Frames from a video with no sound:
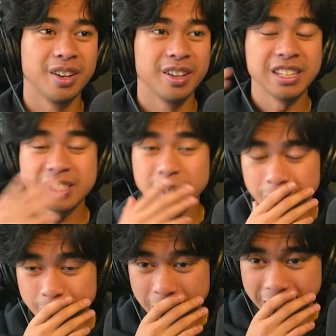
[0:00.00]
This is gonna be
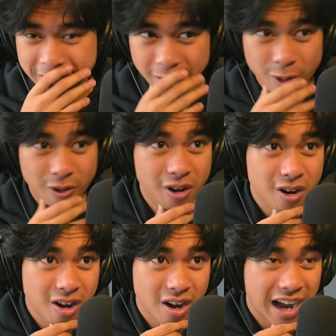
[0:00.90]
amazing.
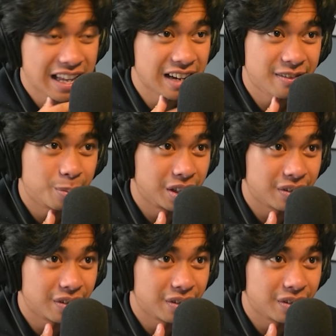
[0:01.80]
I can't even believe